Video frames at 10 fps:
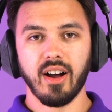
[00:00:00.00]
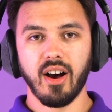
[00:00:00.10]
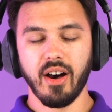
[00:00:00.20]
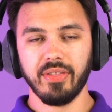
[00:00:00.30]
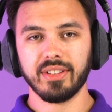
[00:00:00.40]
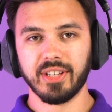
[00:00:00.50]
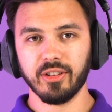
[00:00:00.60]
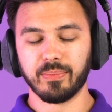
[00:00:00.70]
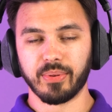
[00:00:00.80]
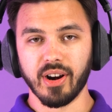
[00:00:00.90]
On the
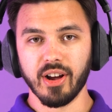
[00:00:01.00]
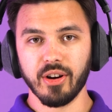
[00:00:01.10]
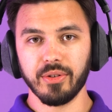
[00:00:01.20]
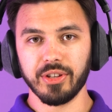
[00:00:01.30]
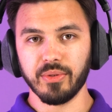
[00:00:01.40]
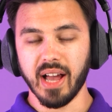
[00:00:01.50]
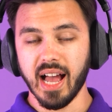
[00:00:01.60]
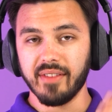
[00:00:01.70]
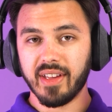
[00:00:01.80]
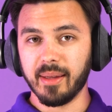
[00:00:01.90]
Tilde Pro, you
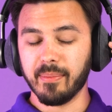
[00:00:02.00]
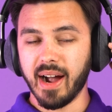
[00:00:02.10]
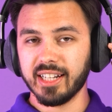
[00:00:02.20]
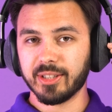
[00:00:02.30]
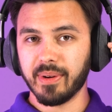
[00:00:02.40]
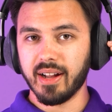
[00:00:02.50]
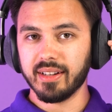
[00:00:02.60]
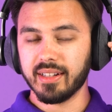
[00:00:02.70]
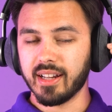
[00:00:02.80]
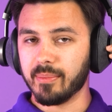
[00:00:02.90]
have a minus
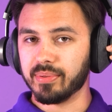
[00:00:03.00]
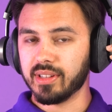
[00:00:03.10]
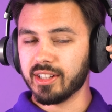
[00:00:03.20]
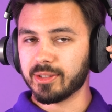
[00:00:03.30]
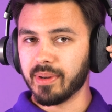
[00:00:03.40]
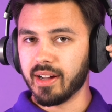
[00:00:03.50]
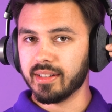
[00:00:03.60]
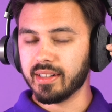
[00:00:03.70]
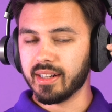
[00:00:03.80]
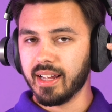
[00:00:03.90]
button, a plus
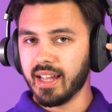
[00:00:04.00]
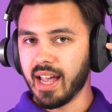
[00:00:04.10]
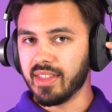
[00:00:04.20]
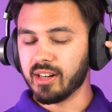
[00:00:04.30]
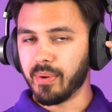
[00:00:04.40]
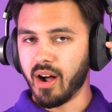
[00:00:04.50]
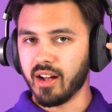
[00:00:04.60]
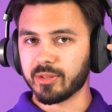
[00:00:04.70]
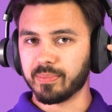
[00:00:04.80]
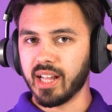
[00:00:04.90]
button, and then a
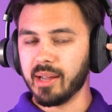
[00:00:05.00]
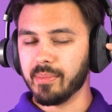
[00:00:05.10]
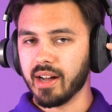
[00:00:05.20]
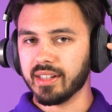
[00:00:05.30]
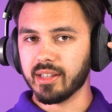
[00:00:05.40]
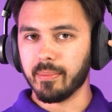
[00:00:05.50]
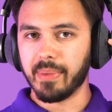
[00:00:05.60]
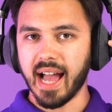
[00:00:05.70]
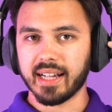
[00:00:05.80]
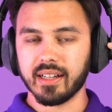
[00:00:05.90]
pause play button in the
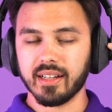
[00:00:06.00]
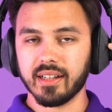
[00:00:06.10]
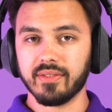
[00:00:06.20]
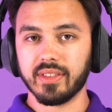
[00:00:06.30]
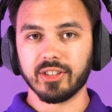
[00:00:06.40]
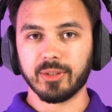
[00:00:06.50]
back of the